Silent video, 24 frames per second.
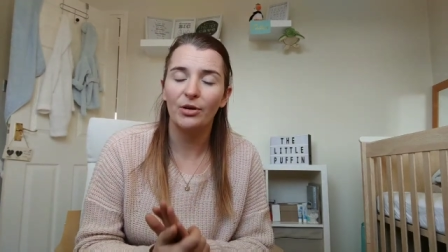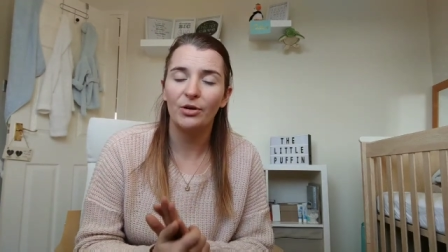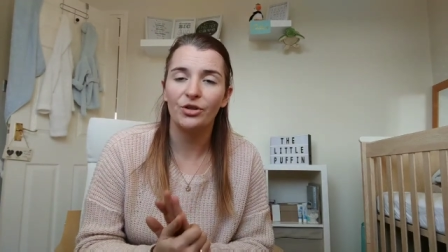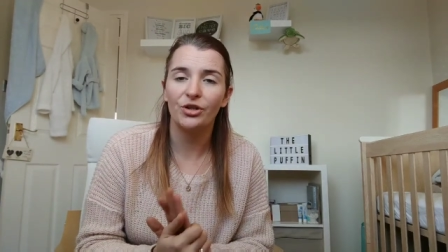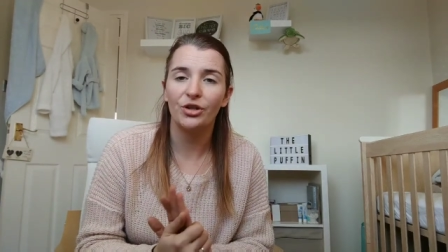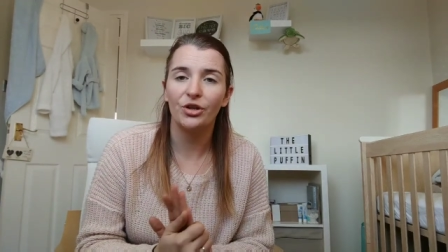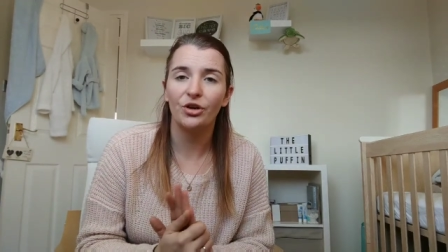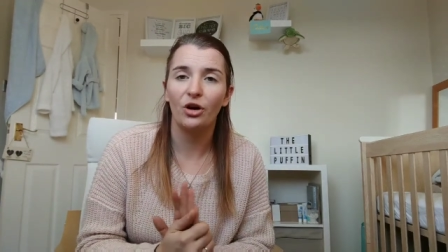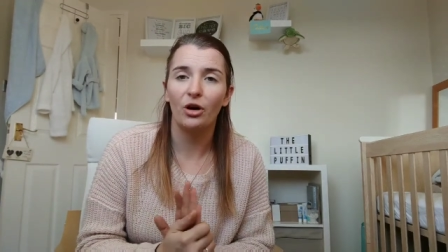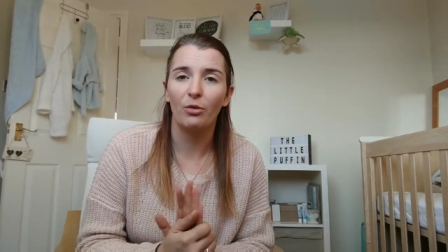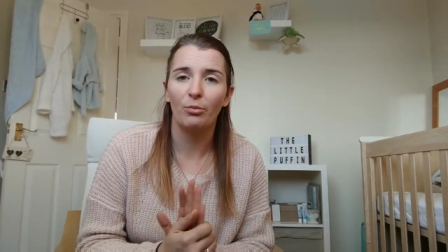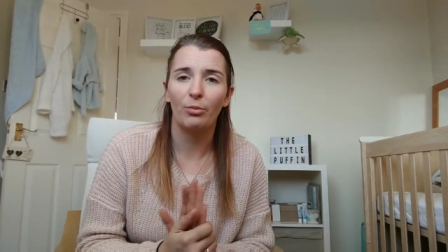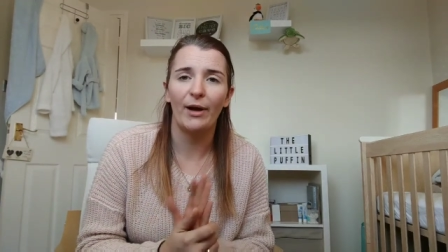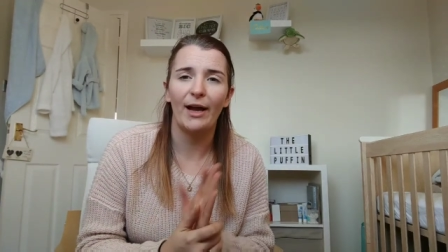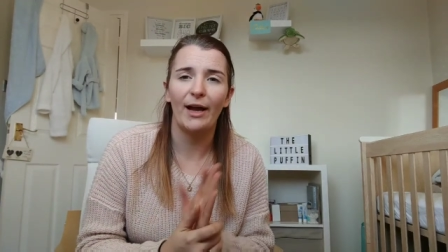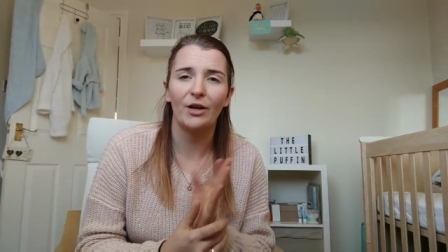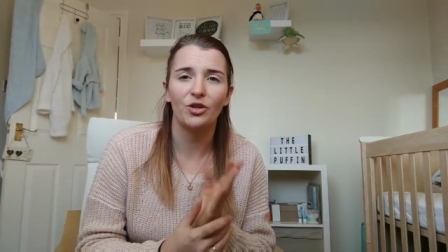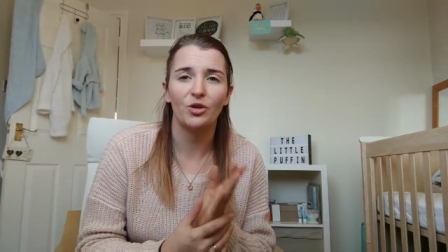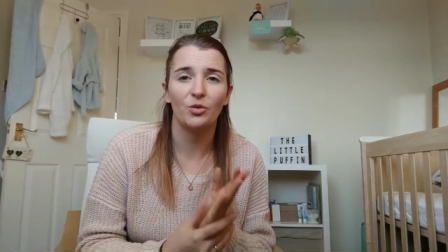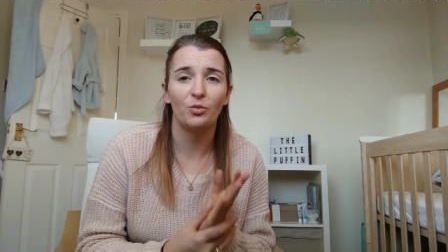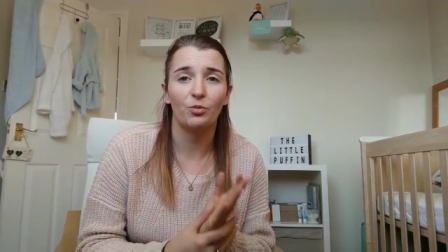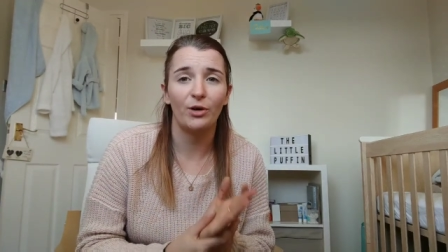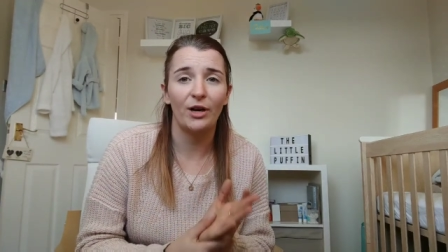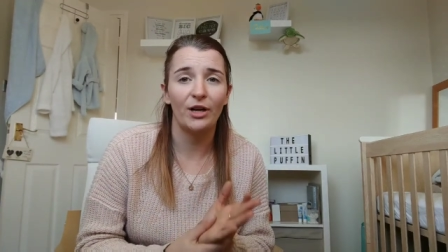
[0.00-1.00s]
because you can't put
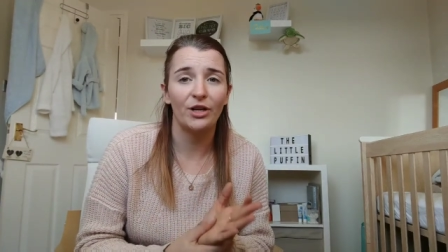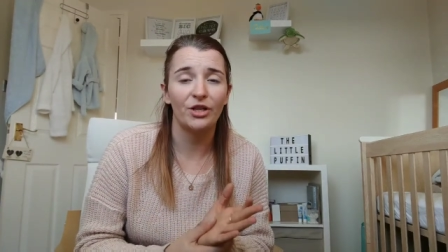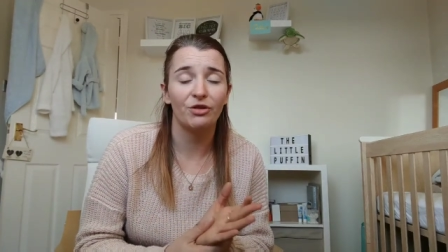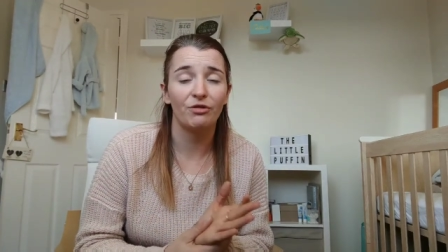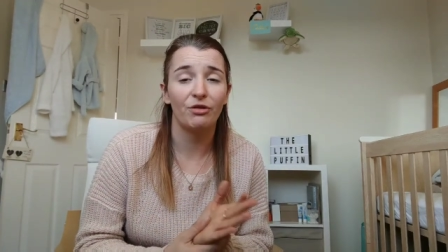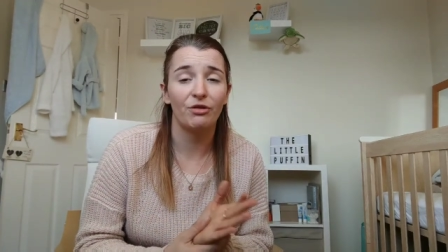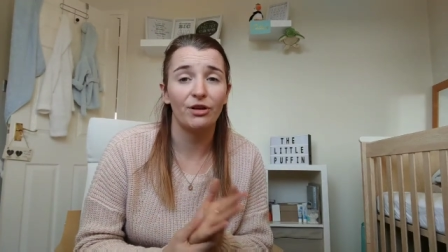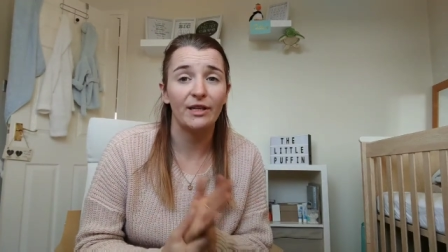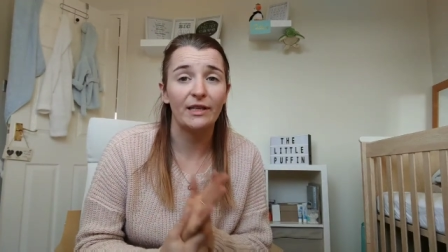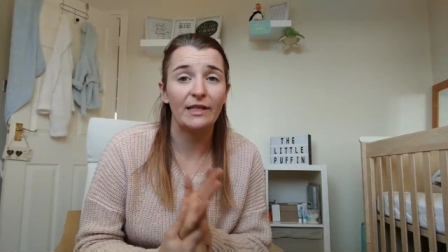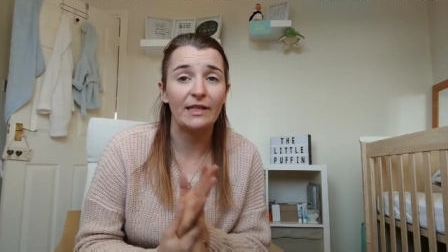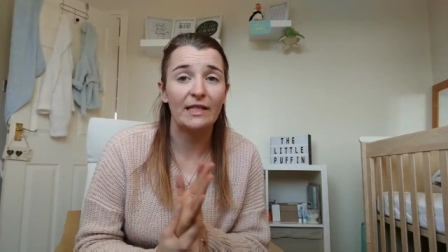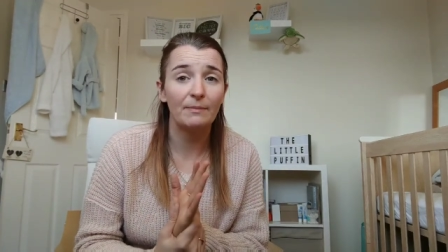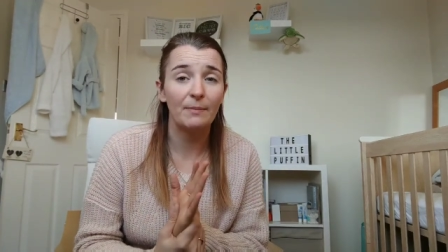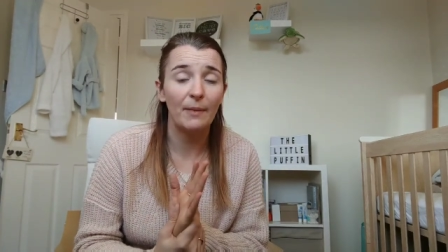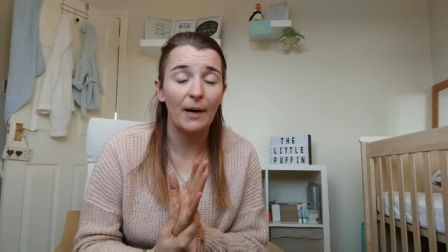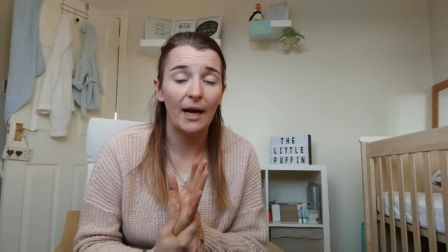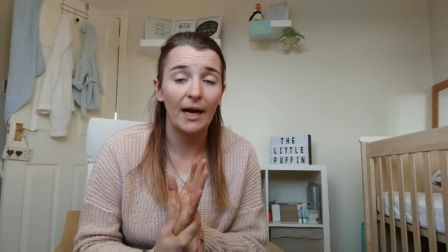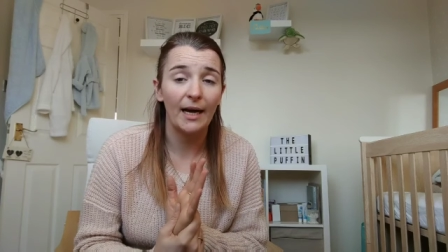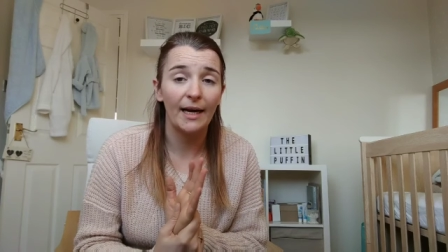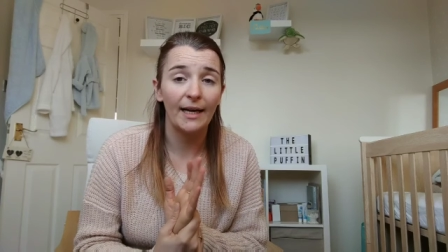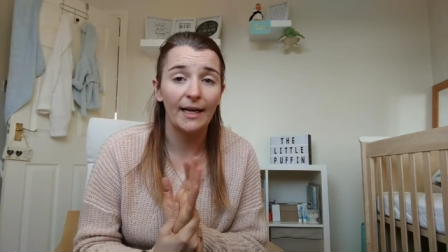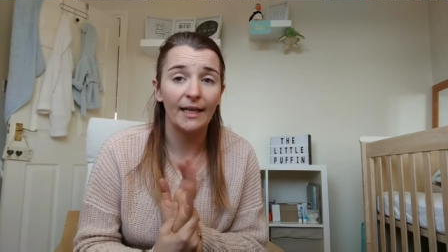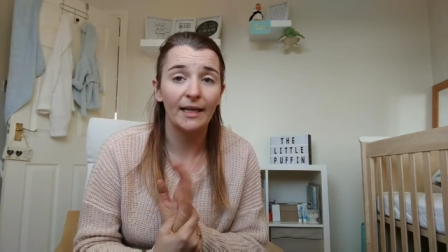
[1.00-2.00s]
extra pressure on his
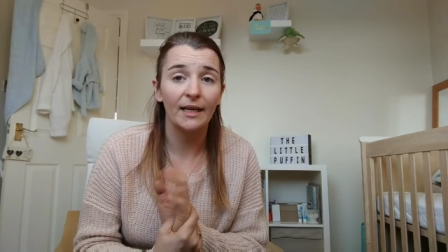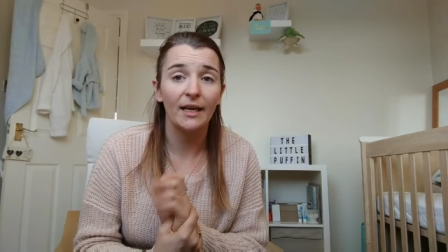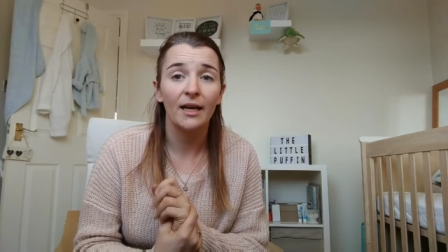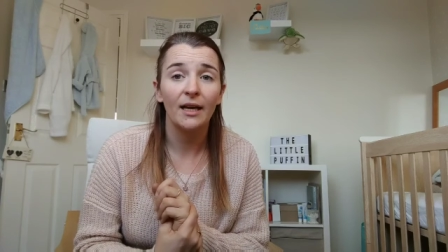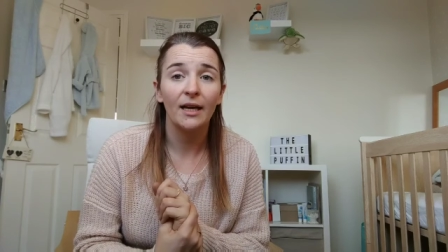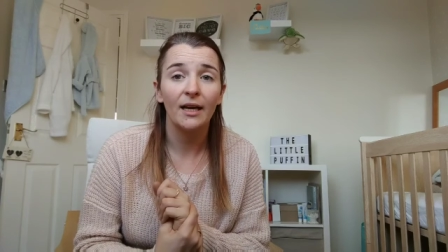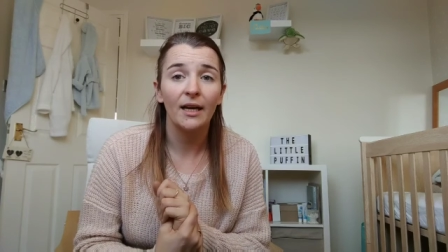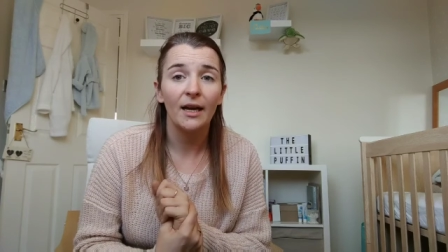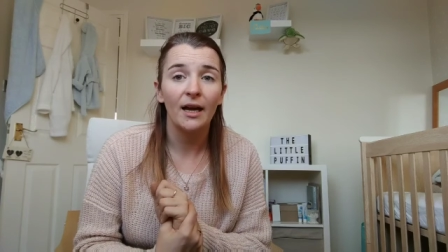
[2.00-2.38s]
spine,